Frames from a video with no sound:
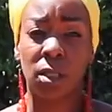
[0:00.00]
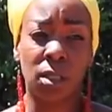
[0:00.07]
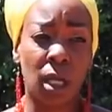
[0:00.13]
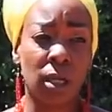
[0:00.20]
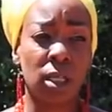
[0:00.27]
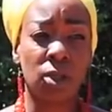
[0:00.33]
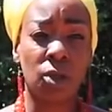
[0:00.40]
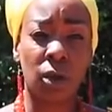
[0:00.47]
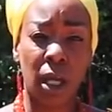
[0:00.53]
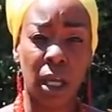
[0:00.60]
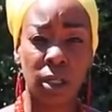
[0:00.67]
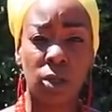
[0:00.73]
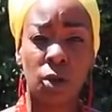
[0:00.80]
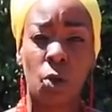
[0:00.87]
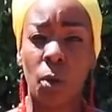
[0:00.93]
the sun is not
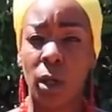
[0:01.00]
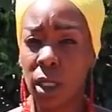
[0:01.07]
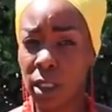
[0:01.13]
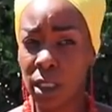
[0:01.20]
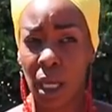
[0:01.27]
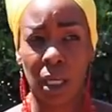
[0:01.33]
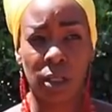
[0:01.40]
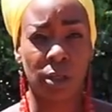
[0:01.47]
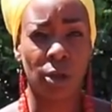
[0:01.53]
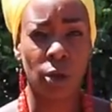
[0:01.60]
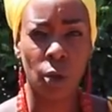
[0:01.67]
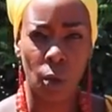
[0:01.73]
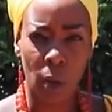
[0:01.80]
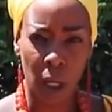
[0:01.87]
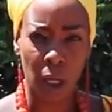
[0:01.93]
S-O-N, it's
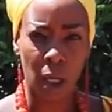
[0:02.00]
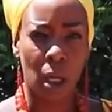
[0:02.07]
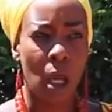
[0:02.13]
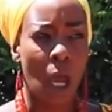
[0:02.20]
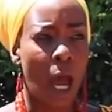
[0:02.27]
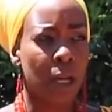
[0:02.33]
S-U-N,